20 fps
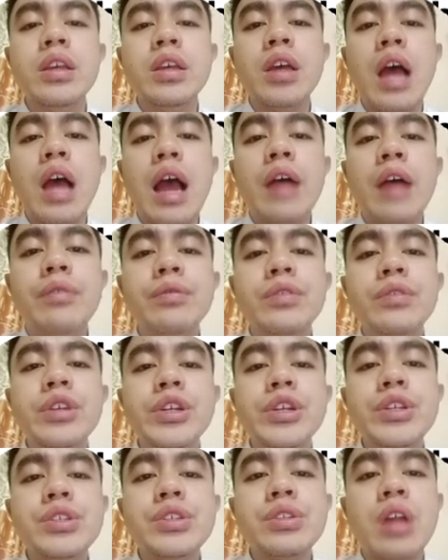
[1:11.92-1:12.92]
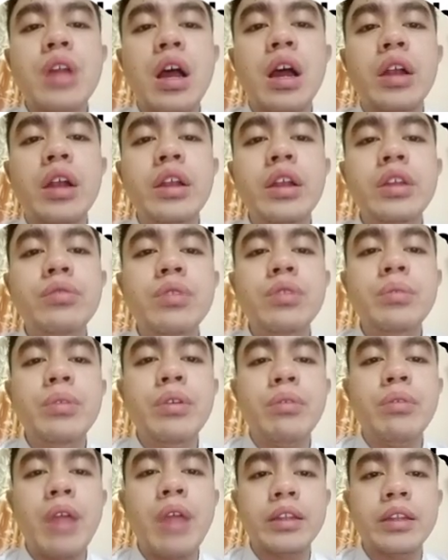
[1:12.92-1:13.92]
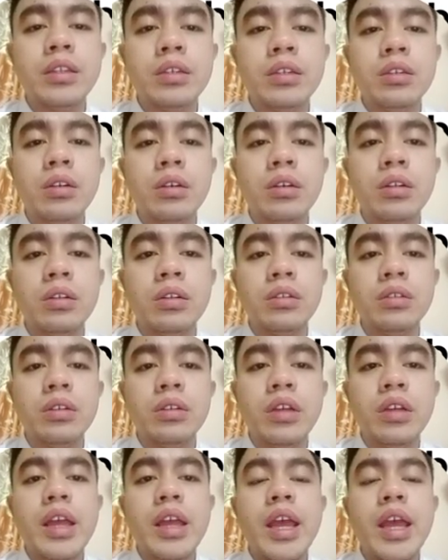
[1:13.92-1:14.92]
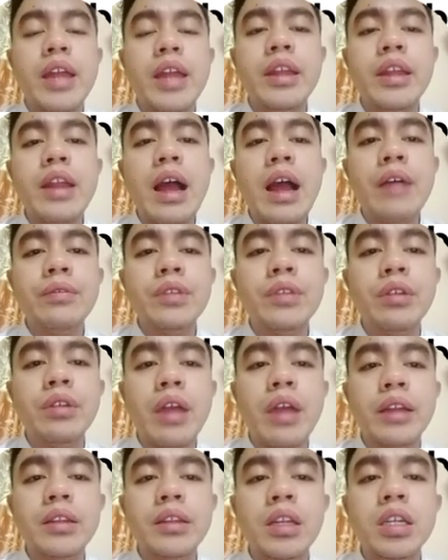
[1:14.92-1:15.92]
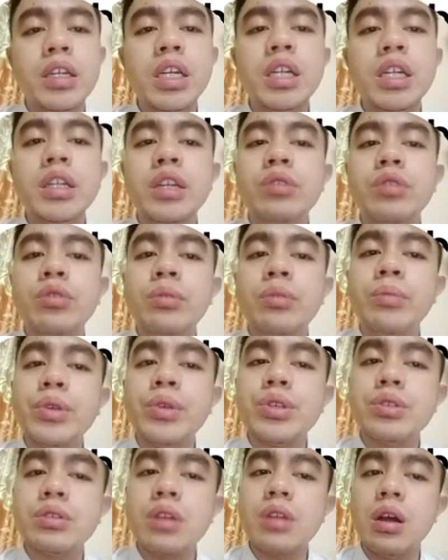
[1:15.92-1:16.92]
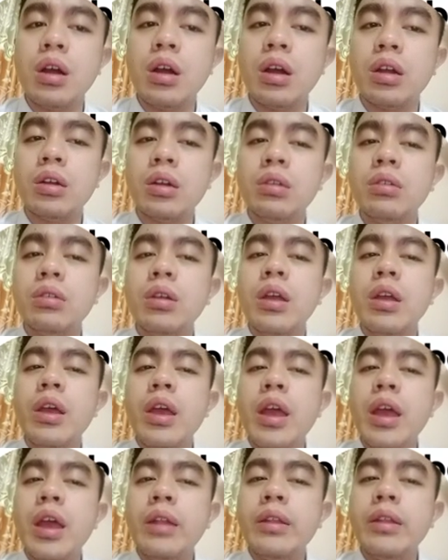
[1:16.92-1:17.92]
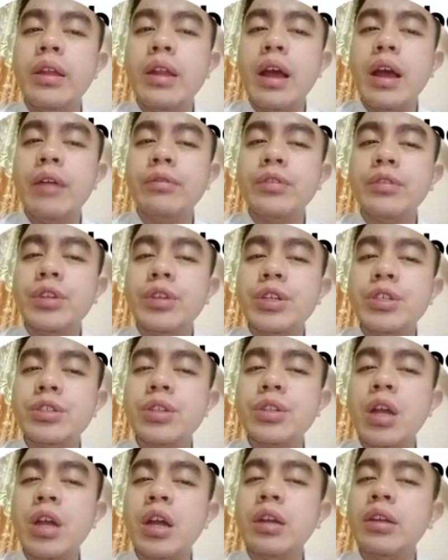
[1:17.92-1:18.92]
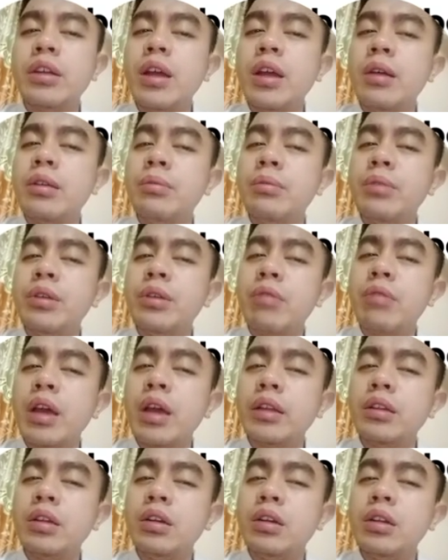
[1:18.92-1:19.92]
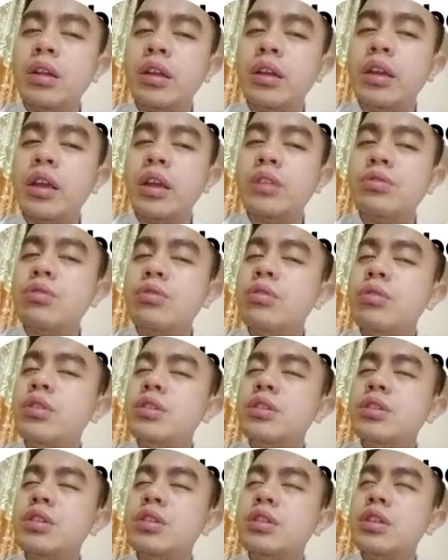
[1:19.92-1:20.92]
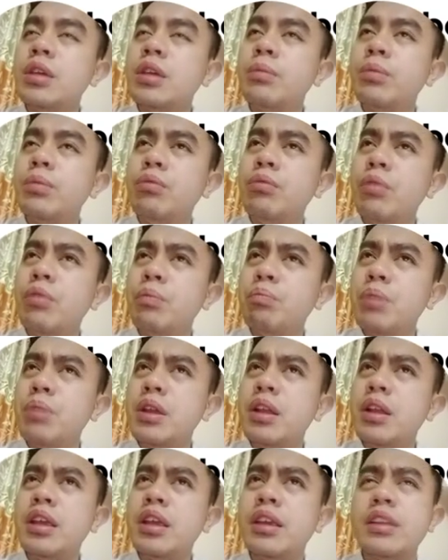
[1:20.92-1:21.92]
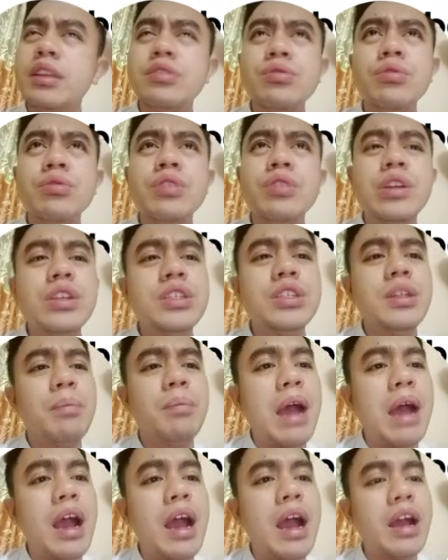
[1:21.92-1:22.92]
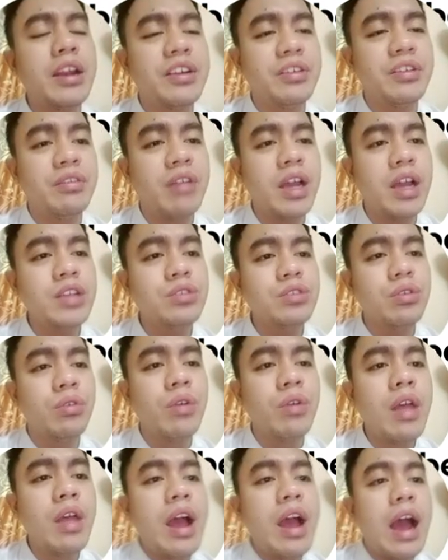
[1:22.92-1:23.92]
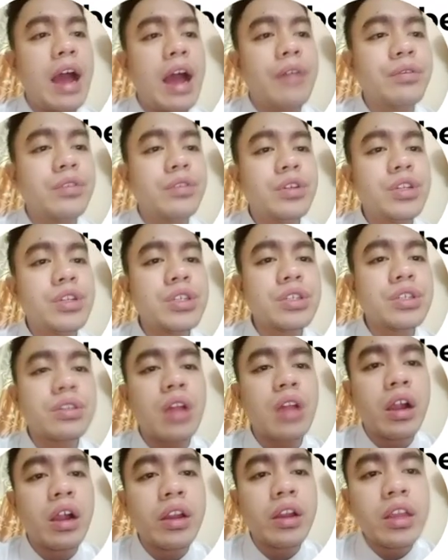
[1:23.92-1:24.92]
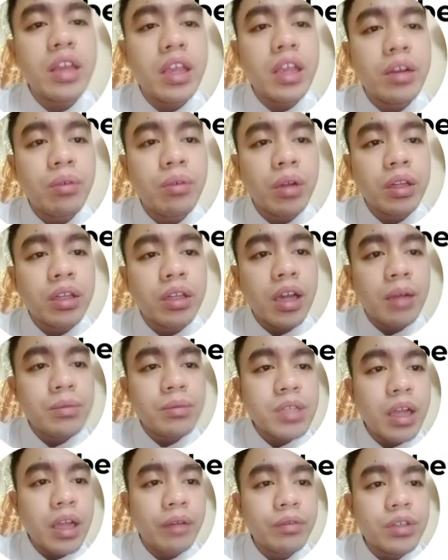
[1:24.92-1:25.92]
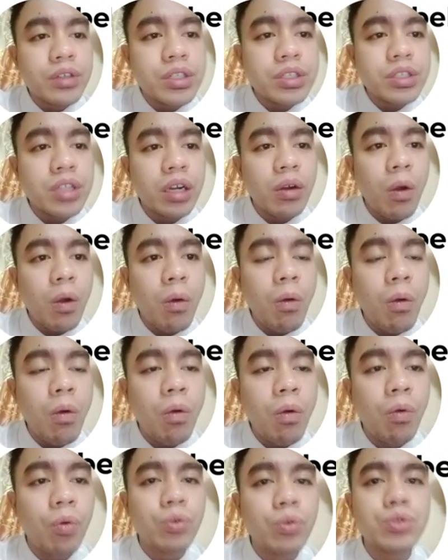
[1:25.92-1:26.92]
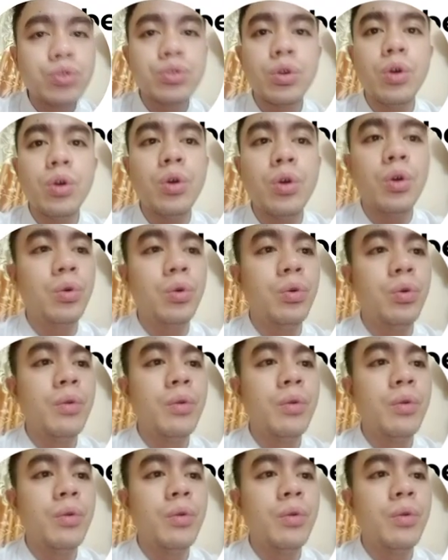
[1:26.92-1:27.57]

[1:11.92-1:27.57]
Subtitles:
after star, it will be rectangle. And then after rectangle, it will be star. And then after star, gonna be rectangle again. So it's just keep on repeating. So there's the pattern, right? So after star here, what comes after star? Oh, so